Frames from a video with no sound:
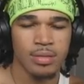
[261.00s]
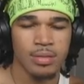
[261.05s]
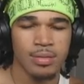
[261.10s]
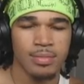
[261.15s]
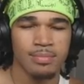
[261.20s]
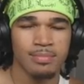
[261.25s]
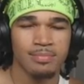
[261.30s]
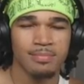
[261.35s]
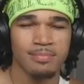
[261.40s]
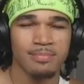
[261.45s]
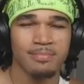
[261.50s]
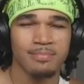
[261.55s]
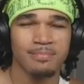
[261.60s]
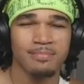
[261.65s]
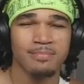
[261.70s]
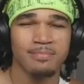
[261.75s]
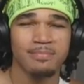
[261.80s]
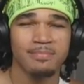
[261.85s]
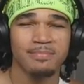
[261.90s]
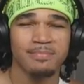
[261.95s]

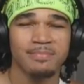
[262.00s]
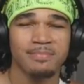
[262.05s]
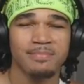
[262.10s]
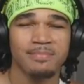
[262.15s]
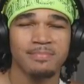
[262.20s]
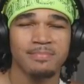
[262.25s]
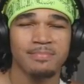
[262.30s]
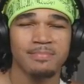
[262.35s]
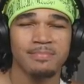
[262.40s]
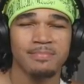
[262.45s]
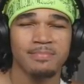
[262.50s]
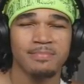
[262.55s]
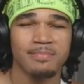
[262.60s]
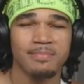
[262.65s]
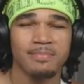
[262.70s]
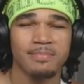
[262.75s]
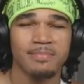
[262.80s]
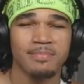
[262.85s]
[no speech]